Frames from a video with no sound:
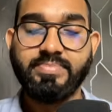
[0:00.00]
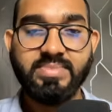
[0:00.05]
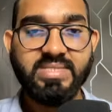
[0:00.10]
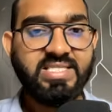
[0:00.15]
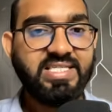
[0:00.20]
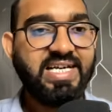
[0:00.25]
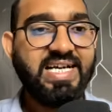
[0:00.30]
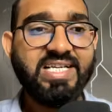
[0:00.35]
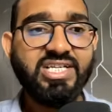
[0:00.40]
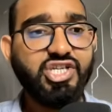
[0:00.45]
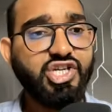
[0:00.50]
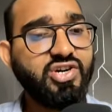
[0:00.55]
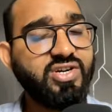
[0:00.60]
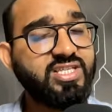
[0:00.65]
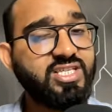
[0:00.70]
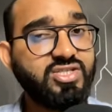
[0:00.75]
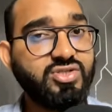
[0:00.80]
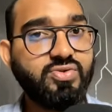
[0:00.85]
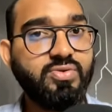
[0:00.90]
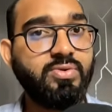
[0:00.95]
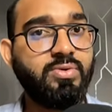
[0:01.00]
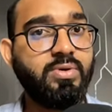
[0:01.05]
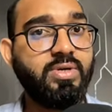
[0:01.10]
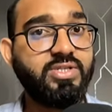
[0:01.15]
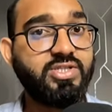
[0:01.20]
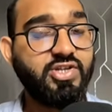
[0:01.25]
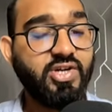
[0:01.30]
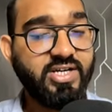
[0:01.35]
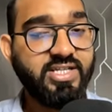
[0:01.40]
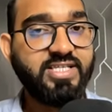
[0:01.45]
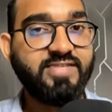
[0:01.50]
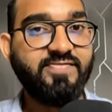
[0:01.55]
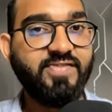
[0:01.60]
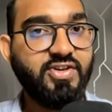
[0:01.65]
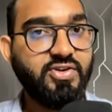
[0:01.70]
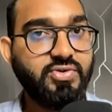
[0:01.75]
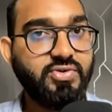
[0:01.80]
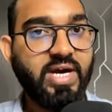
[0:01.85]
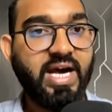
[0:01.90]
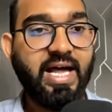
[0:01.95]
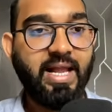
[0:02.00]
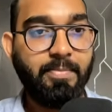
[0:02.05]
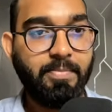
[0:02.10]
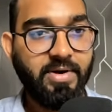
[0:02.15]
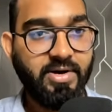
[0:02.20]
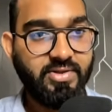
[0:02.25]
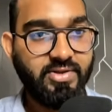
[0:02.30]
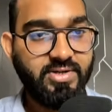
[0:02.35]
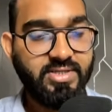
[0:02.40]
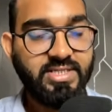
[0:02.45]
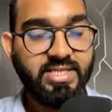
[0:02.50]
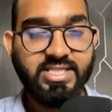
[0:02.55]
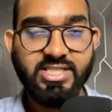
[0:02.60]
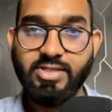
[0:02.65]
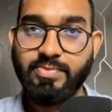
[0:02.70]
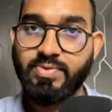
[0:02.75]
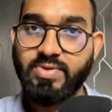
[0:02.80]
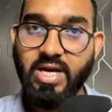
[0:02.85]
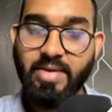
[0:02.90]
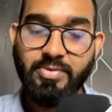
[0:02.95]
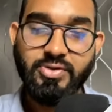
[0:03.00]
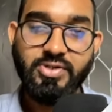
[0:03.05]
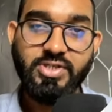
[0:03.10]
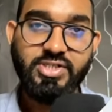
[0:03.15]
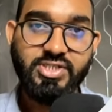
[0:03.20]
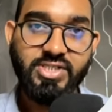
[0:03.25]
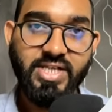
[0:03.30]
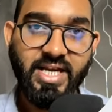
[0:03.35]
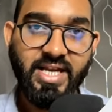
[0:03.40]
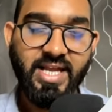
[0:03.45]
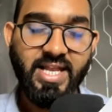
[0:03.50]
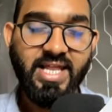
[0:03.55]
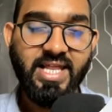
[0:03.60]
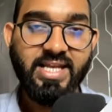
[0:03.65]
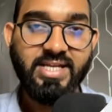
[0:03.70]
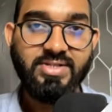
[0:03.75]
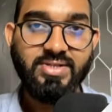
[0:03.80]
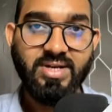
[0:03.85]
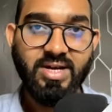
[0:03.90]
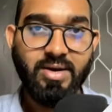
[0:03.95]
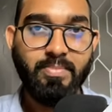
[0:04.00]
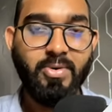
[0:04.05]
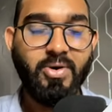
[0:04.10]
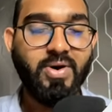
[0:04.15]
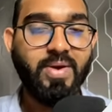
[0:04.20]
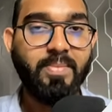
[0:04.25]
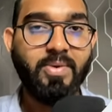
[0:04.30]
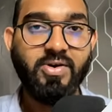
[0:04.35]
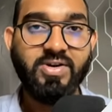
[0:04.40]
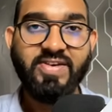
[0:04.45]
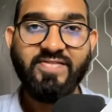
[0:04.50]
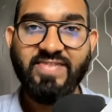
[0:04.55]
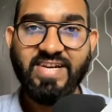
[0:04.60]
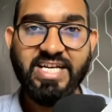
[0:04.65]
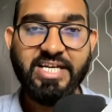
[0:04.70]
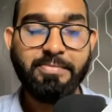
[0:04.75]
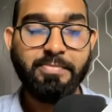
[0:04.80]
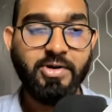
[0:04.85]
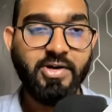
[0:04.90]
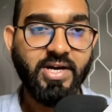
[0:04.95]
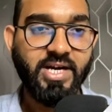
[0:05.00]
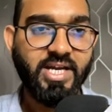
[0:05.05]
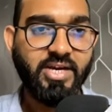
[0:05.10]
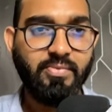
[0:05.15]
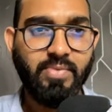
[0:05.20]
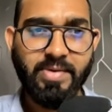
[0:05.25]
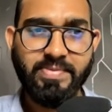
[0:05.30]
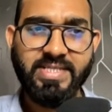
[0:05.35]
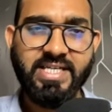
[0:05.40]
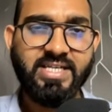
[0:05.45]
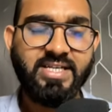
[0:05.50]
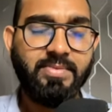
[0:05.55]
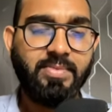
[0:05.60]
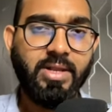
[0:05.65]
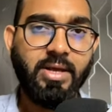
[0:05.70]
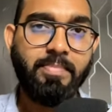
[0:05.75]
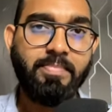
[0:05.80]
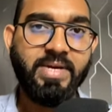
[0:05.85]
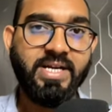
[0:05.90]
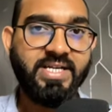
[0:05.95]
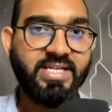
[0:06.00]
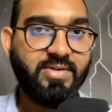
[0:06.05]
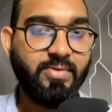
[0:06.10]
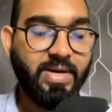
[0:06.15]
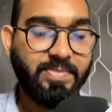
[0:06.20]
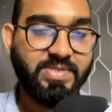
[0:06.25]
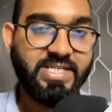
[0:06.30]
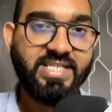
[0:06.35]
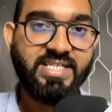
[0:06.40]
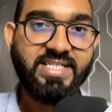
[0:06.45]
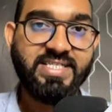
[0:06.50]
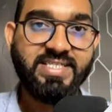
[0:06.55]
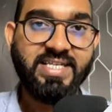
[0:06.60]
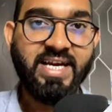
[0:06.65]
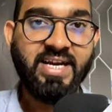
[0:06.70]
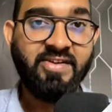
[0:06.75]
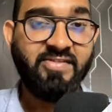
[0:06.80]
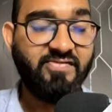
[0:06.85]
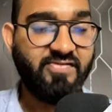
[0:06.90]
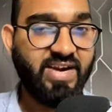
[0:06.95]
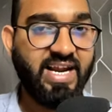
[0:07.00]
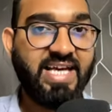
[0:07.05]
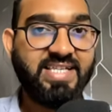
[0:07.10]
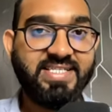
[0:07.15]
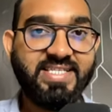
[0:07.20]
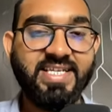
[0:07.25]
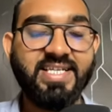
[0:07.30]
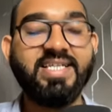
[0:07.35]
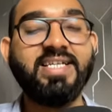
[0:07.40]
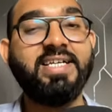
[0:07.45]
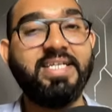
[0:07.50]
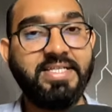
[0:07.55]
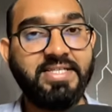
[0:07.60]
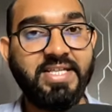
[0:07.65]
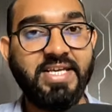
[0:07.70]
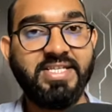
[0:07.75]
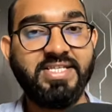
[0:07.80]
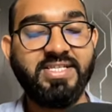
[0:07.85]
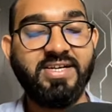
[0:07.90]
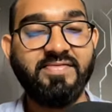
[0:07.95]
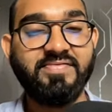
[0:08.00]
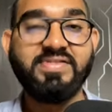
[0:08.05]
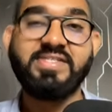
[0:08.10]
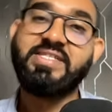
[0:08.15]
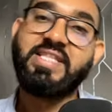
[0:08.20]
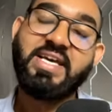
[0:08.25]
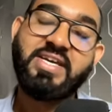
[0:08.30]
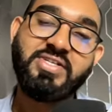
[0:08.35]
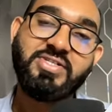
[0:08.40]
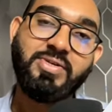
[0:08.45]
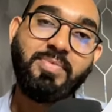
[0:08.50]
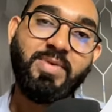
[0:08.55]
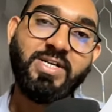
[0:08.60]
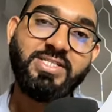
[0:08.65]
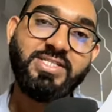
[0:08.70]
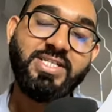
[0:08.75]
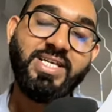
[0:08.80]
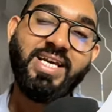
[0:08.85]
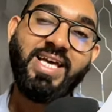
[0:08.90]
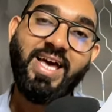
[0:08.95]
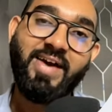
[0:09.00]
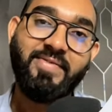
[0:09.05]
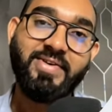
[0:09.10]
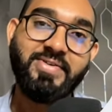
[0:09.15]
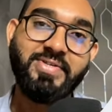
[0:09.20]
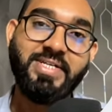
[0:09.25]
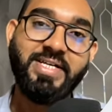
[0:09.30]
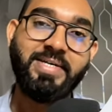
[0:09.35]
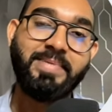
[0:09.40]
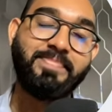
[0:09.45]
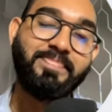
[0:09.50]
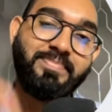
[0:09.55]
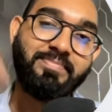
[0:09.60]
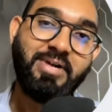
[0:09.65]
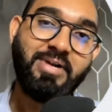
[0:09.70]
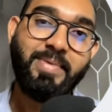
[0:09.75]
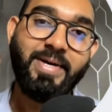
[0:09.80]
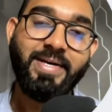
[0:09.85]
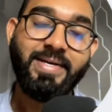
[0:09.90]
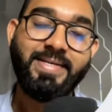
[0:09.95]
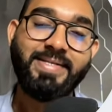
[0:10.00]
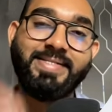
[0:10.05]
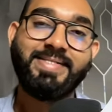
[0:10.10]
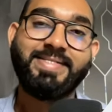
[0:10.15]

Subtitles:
share this video to help others, and subscribe to this channel to learn more about affiliate marketing, website development, website design, freelancing, these stuffs. Thank you so much. Have a good day. Bye bye.